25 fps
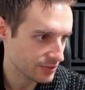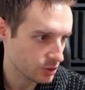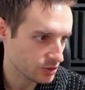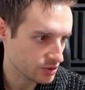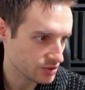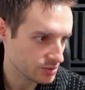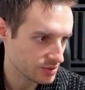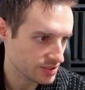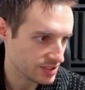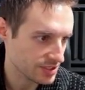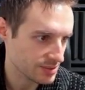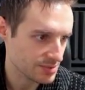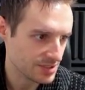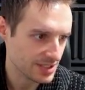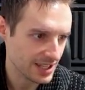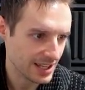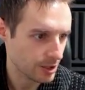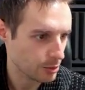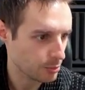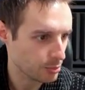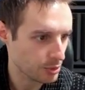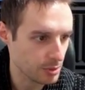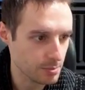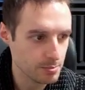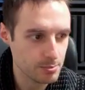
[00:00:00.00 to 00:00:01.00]
It also seems to
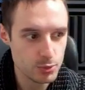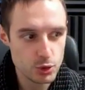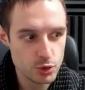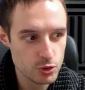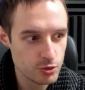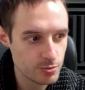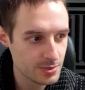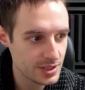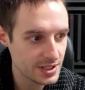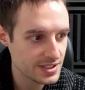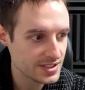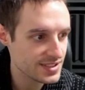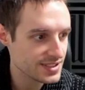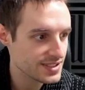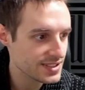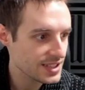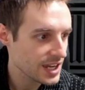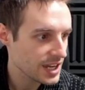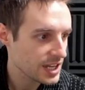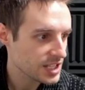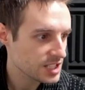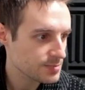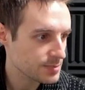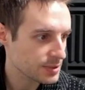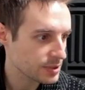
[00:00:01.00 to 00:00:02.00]
help with movements.
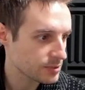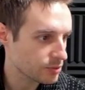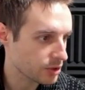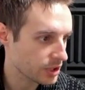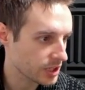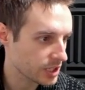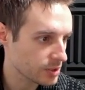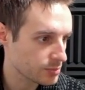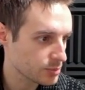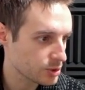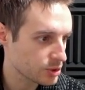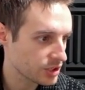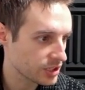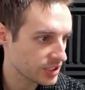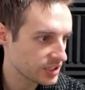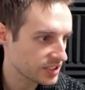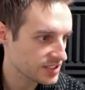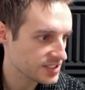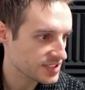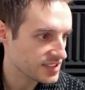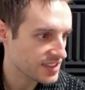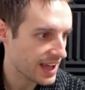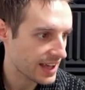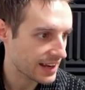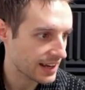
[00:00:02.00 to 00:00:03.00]
Speedrunning community
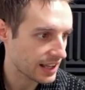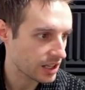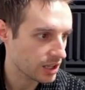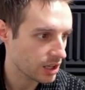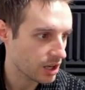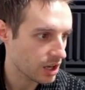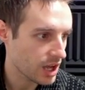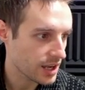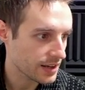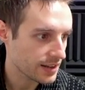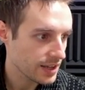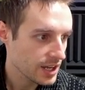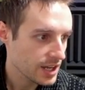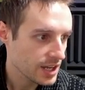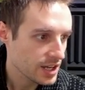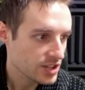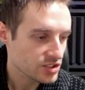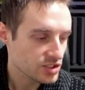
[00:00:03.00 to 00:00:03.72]
does that a lot.